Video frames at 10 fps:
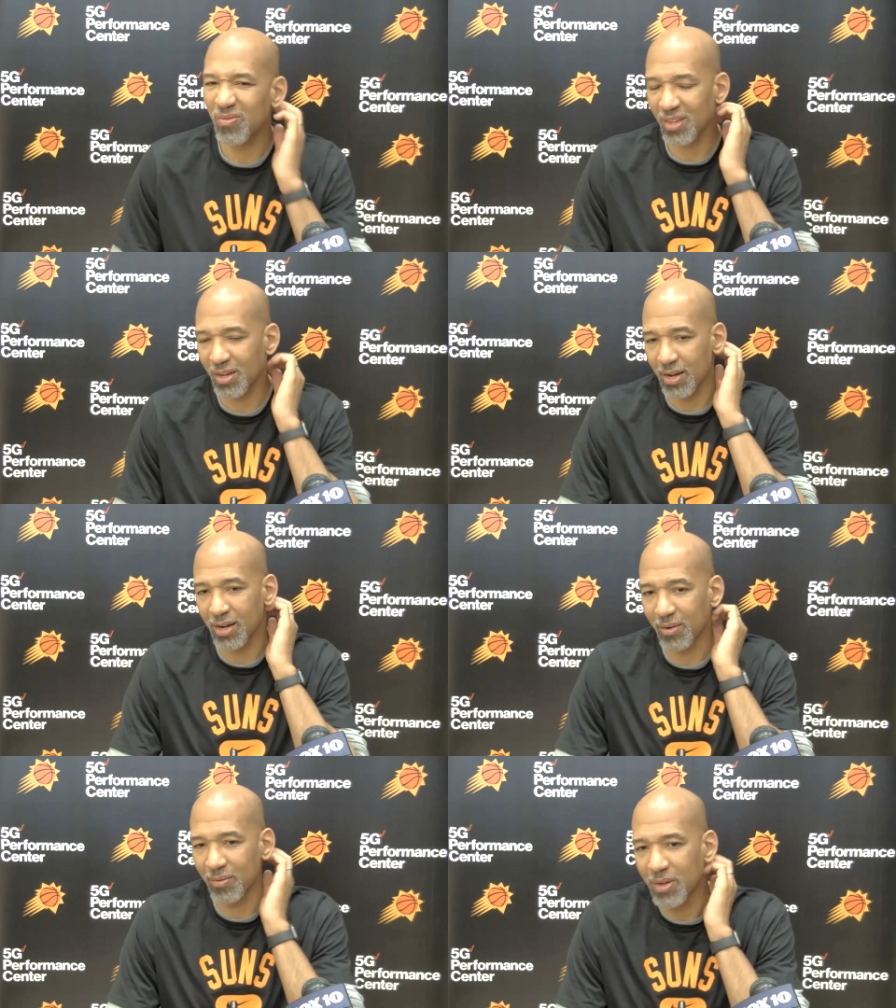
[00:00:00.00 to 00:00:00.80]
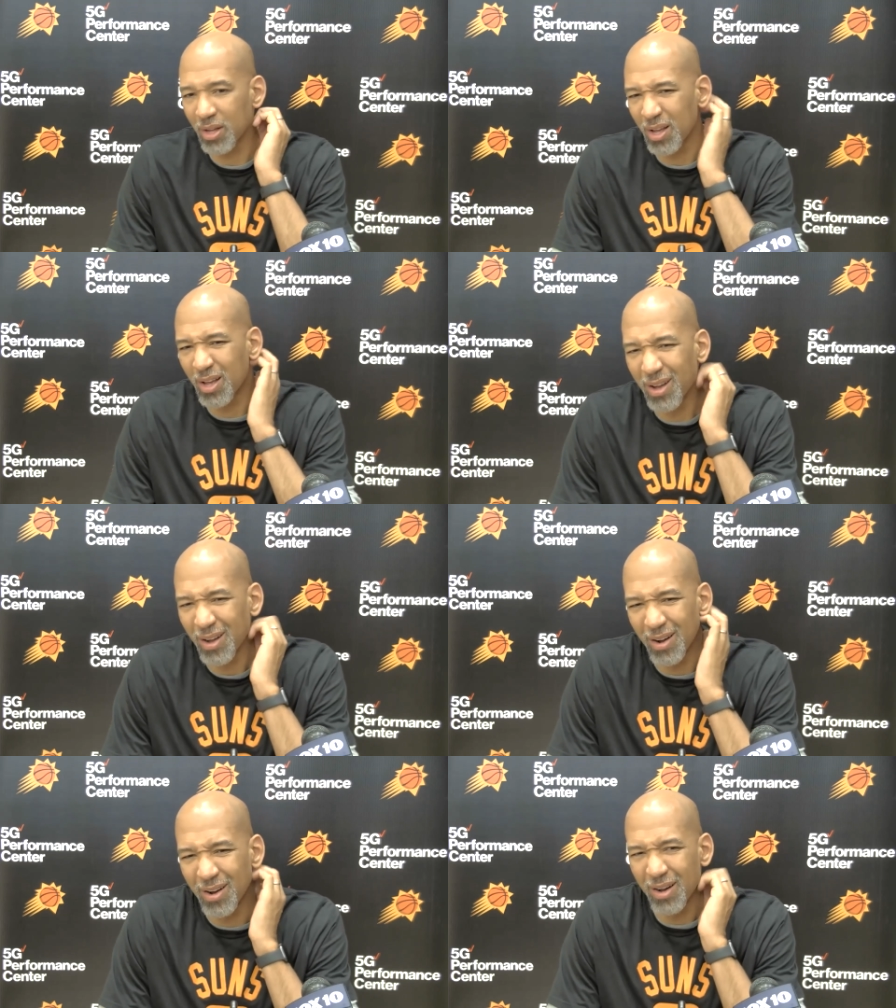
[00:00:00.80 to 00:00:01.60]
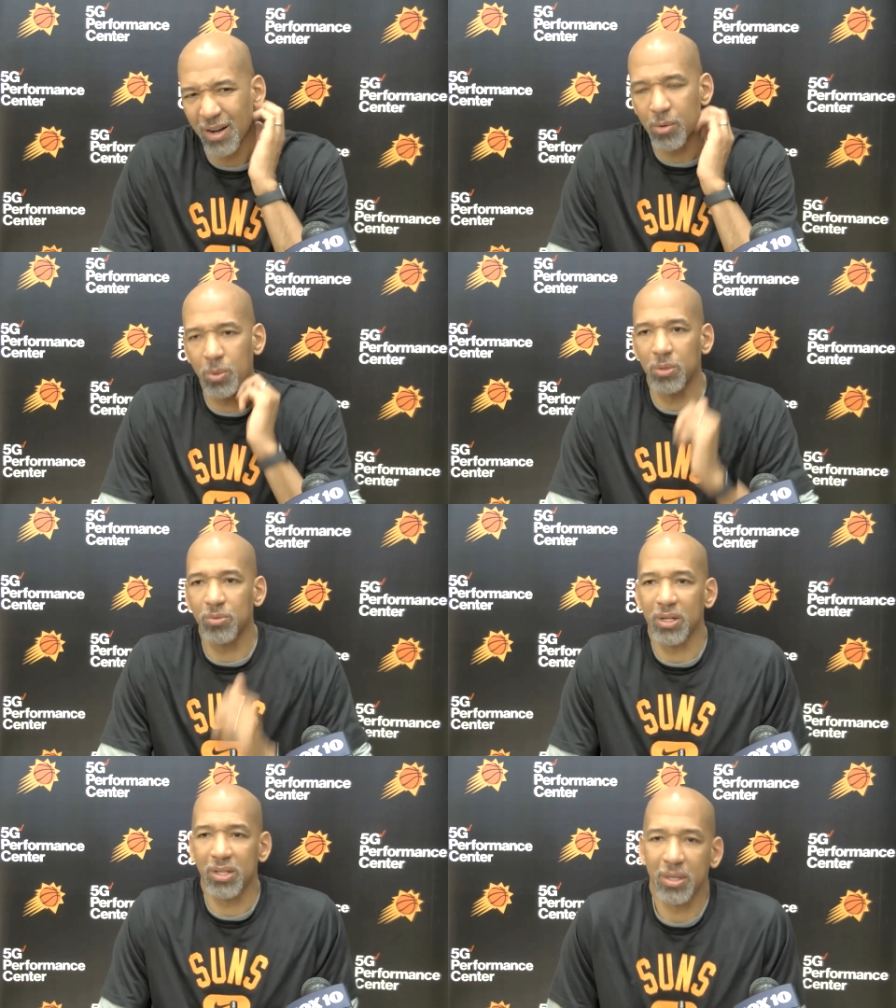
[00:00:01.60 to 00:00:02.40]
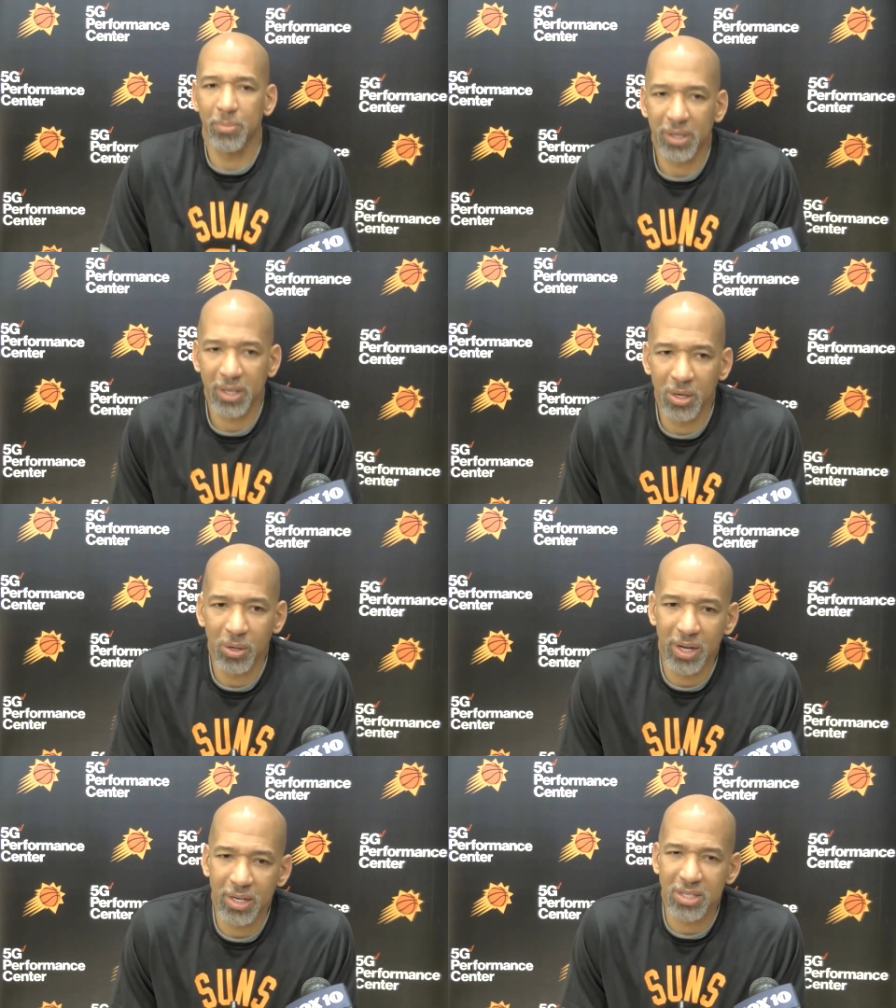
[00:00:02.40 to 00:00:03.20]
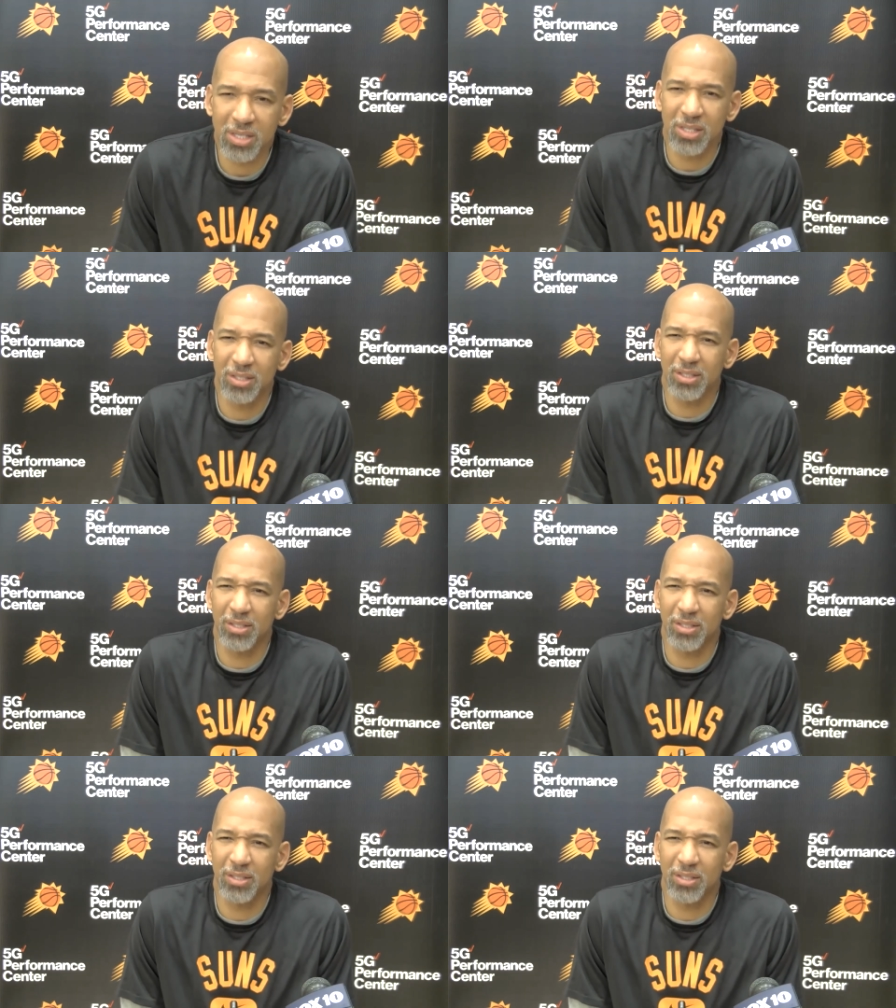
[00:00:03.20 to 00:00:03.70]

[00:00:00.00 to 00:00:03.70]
Yeah. Well, I think Mikal had his